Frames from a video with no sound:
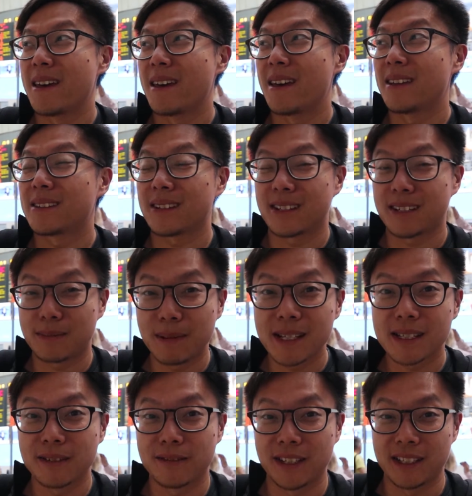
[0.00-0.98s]
It's
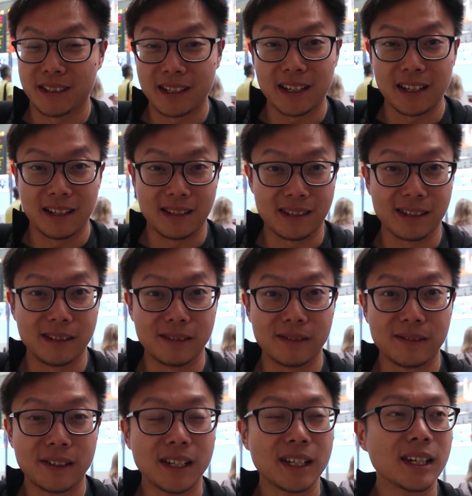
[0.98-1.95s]
expensive as a ticket itself.
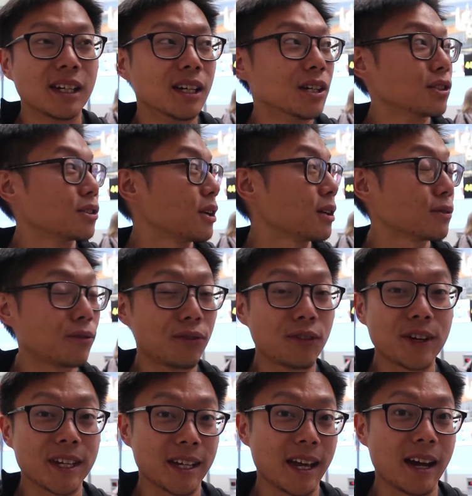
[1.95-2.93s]
So I was
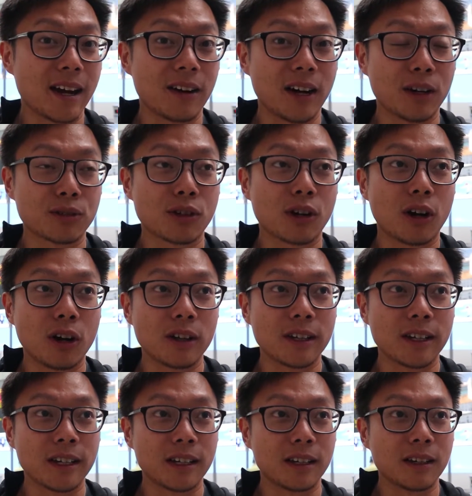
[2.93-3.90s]
freaking out. I was
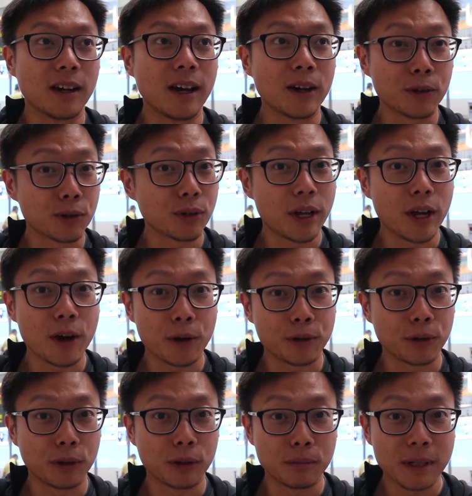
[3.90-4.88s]
calling Air
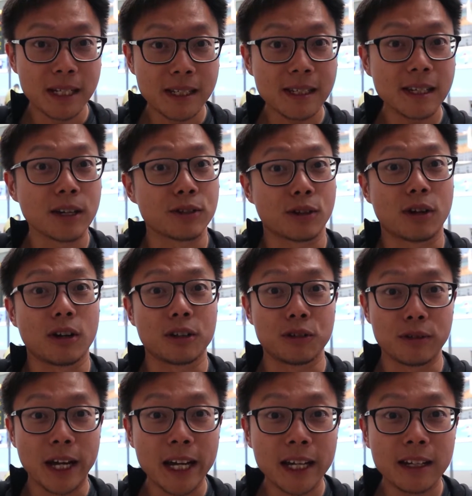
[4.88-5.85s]
Dolomitti, I was calling
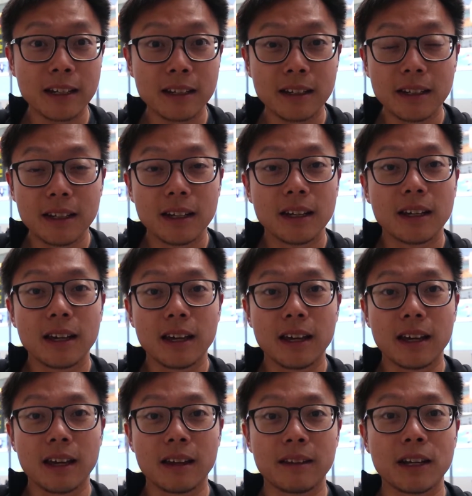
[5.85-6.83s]
United,
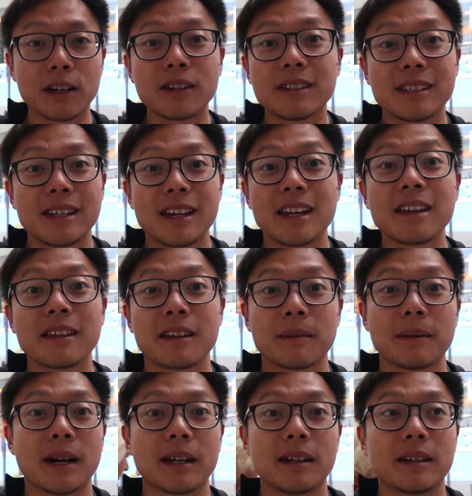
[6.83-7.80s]
and they couldn't say anything
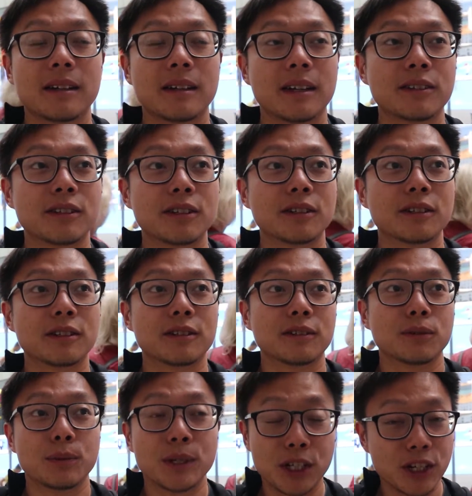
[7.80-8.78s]
about it until
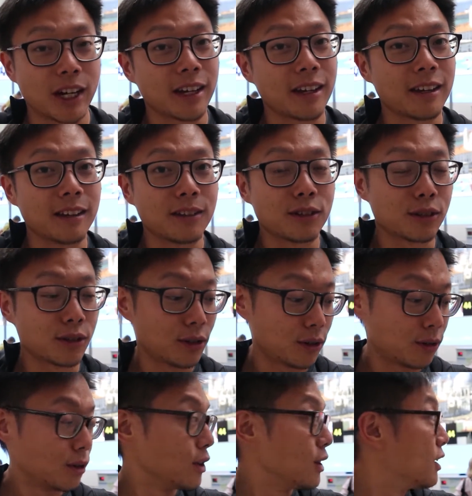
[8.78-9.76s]
we checked in.
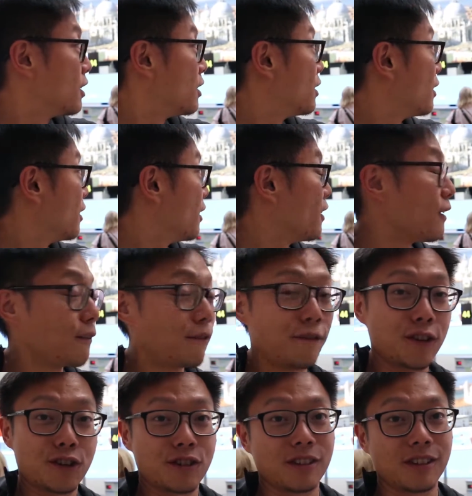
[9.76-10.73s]
So
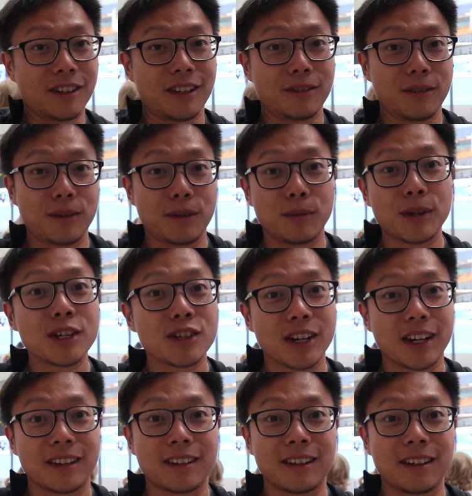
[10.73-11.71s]
officially, when we
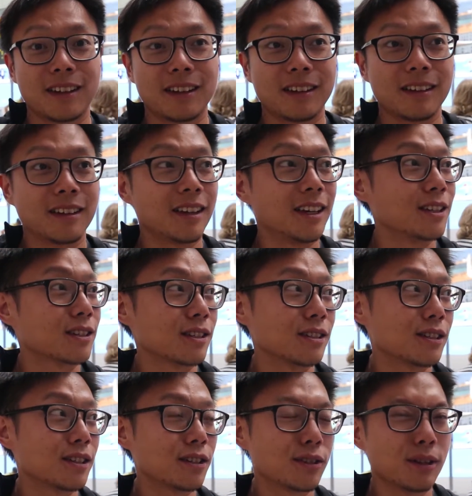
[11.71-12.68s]
checked in, it's
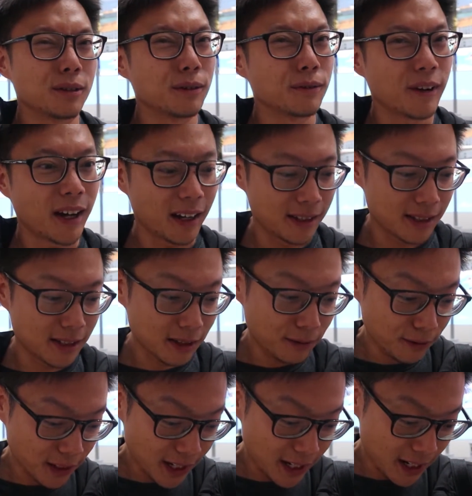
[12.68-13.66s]
considered a Lufthansa
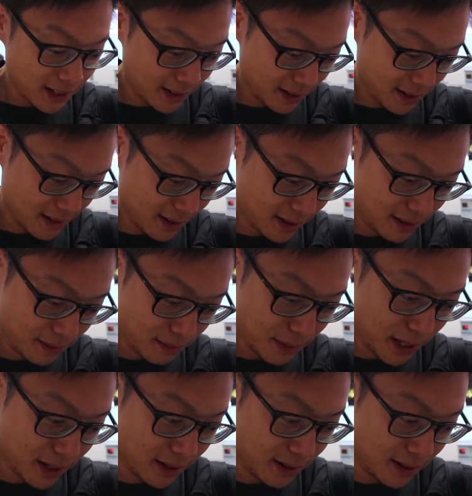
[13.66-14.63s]
flight
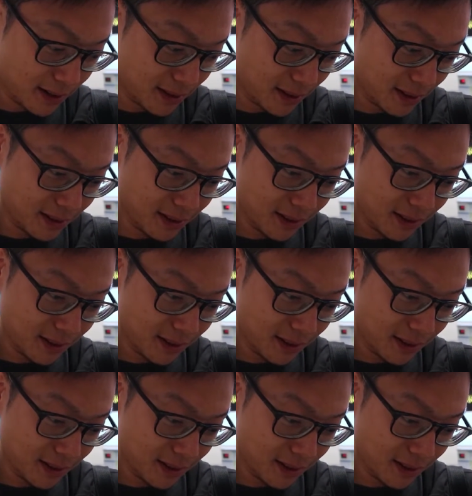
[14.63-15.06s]
because